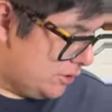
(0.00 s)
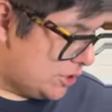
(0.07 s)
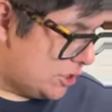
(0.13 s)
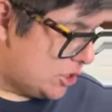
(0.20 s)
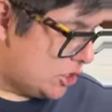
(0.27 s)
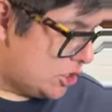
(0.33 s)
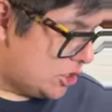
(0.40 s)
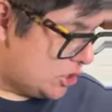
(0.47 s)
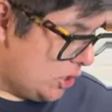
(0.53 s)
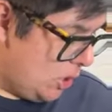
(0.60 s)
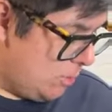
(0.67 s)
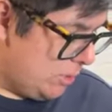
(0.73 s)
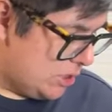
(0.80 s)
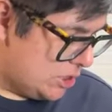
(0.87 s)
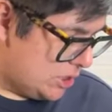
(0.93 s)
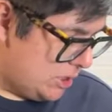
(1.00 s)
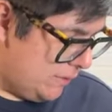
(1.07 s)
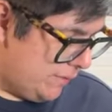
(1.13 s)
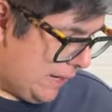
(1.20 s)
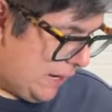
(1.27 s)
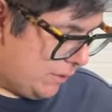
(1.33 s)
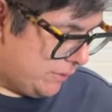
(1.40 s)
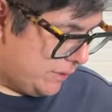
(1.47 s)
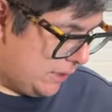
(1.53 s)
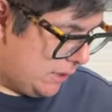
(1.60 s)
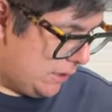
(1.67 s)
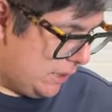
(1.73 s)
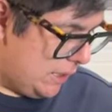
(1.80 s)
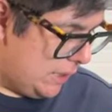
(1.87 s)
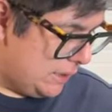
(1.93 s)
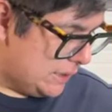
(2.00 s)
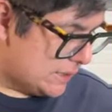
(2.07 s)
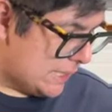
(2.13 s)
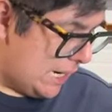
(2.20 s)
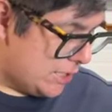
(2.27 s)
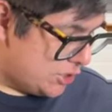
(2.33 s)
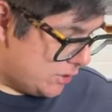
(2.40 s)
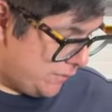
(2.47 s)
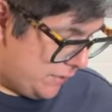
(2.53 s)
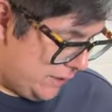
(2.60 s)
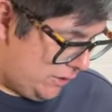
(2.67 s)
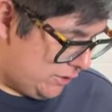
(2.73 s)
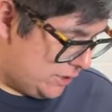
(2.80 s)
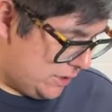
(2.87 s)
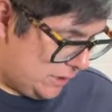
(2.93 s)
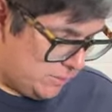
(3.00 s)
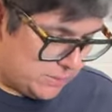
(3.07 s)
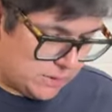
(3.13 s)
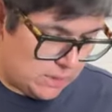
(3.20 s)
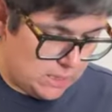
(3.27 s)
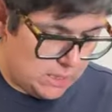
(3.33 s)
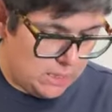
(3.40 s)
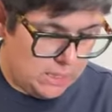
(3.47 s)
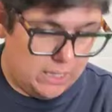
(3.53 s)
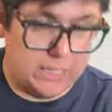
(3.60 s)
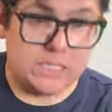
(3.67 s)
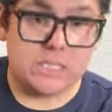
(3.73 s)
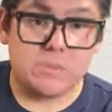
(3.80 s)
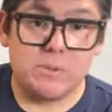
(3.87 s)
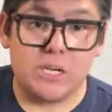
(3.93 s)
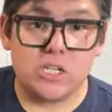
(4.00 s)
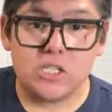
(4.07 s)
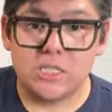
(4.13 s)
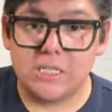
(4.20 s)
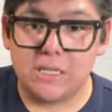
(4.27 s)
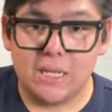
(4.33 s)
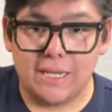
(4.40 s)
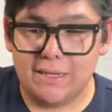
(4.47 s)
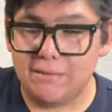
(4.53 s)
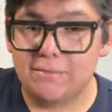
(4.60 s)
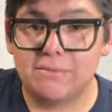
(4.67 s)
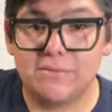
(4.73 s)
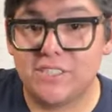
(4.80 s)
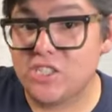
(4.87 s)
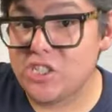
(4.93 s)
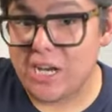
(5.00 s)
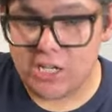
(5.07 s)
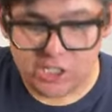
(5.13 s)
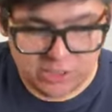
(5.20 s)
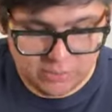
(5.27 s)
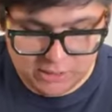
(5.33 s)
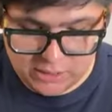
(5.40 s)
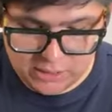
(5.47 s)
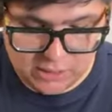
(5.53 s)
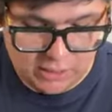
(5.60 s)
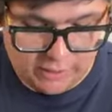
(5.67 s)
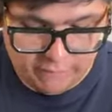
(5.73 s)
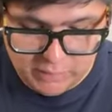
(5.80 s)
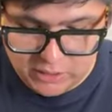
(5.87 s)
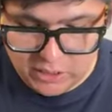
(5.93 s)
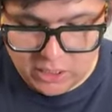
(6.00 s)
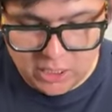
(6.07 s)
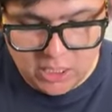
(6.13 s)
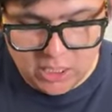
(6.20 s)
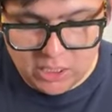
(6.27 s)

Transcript: Y'all, there's so much stuff out there, and it's at your fingertips, especially, like, the ChatGPT. I'm